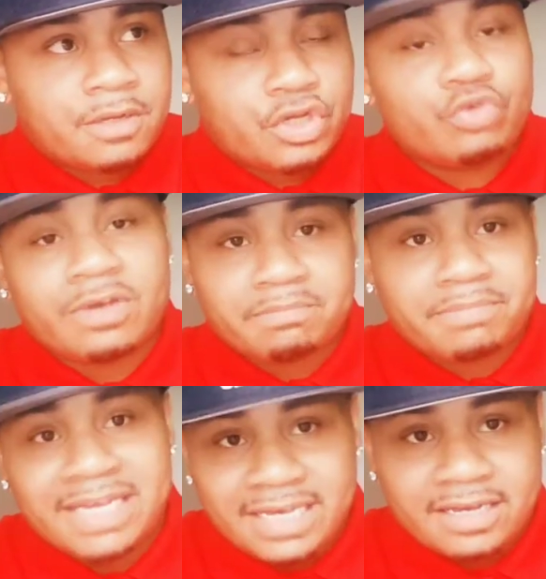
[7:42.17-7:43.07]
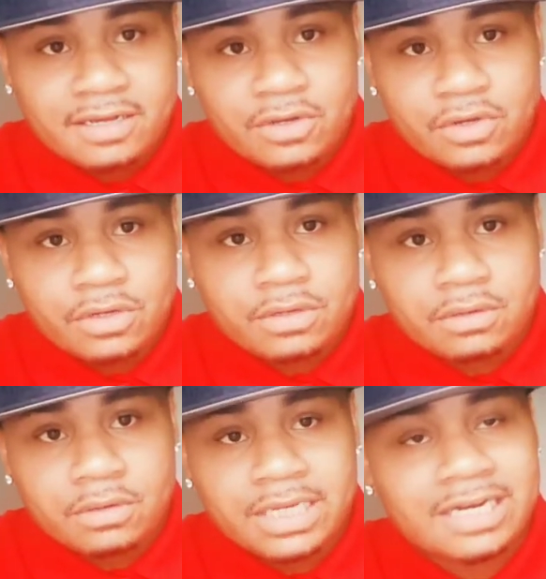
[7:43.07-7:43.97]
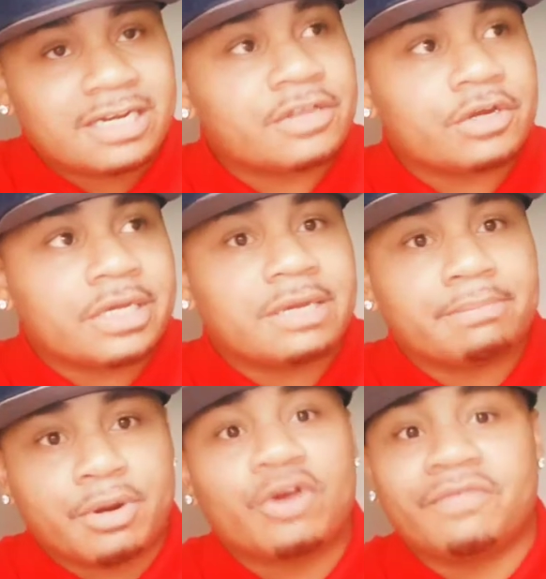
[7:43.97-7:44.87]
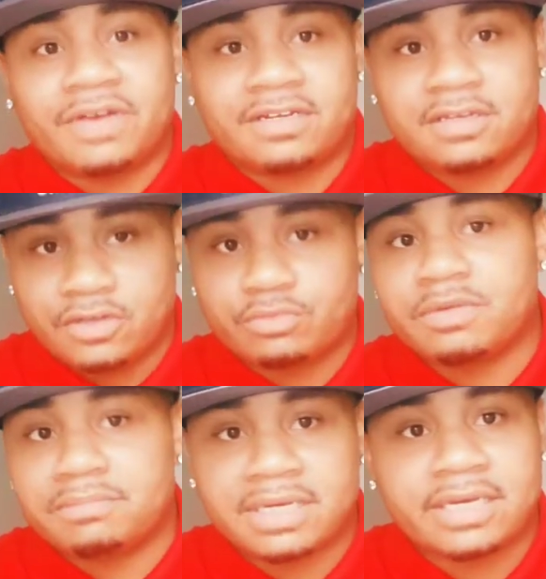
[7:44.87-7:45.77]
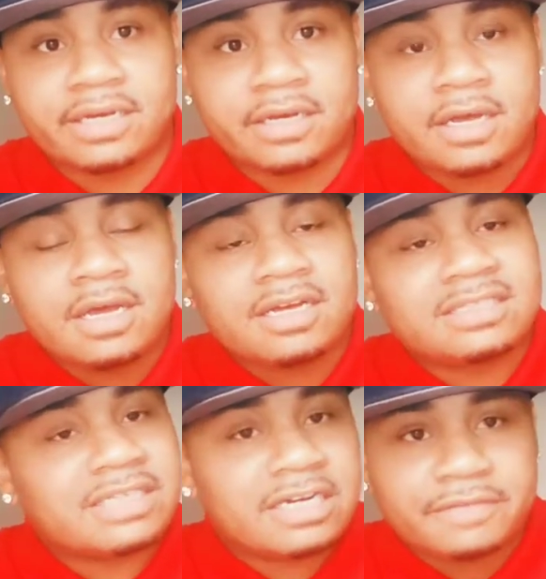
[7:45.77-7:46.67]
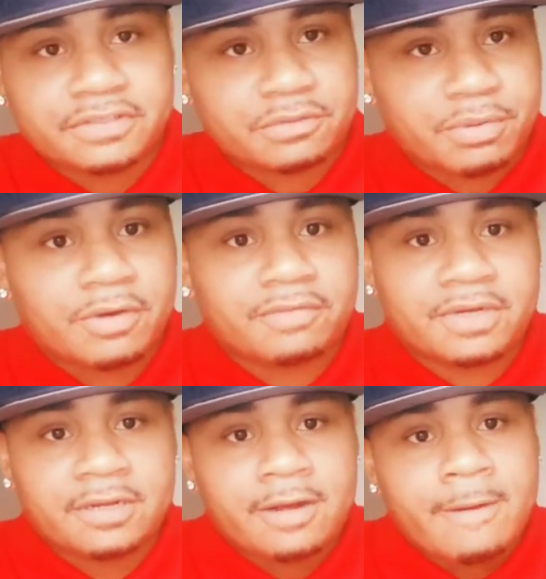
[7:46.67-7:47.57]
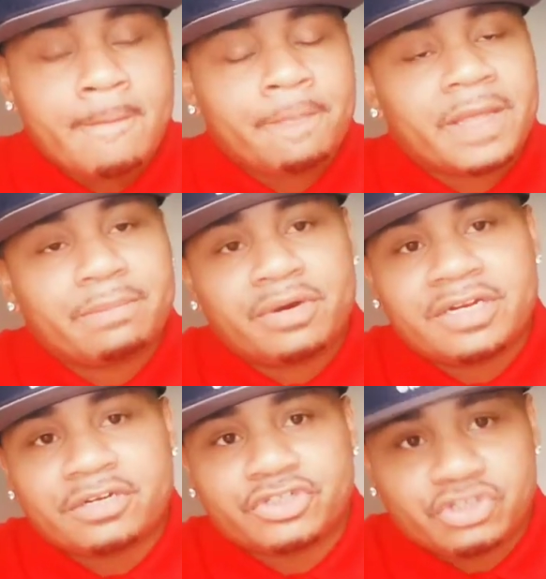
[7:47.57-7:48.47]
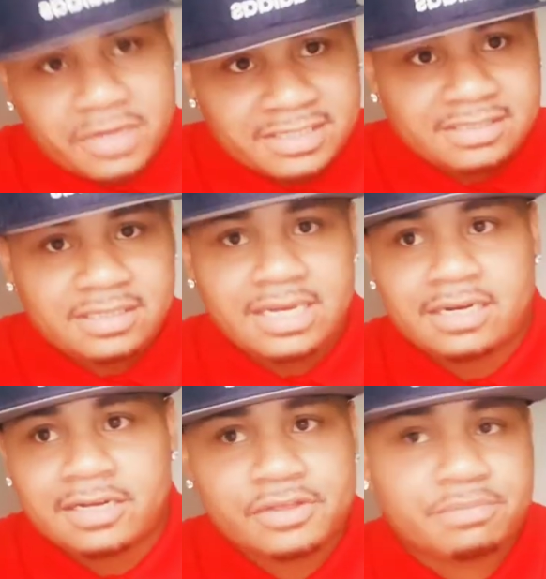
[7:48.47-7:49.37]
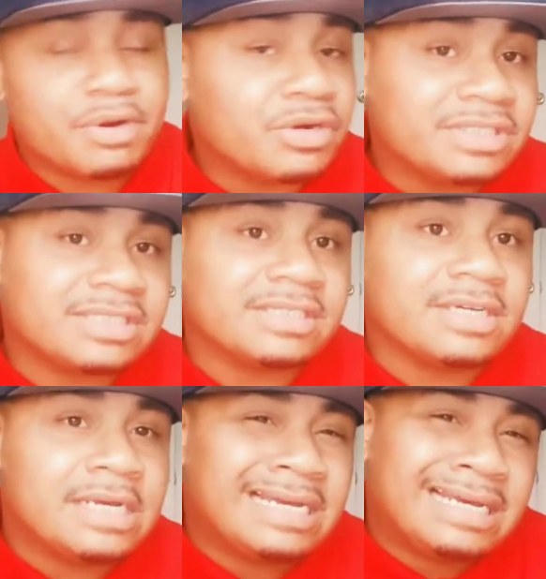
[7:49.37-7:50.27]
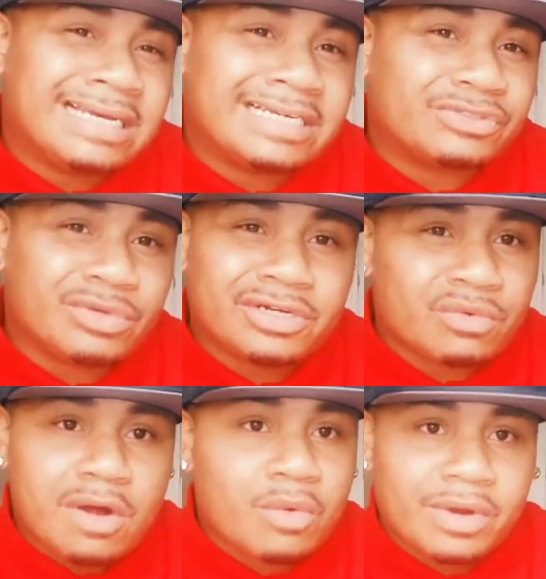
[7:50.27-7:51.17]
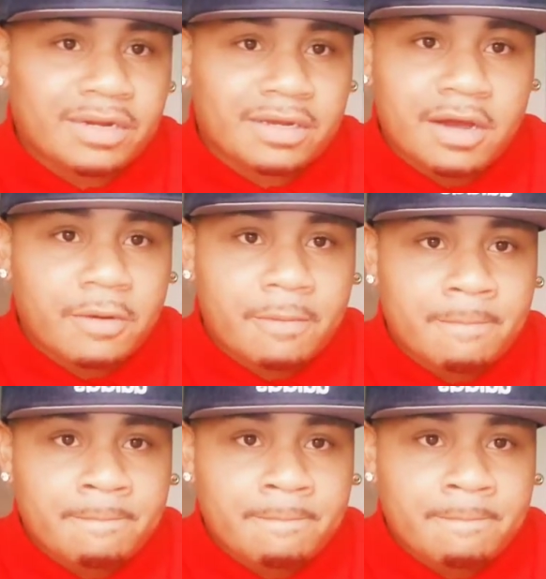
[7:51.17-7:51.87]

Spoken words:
human being, in another imperfect human being, because none of us are perfect. And putting your trust in another person is really the wrong way to go.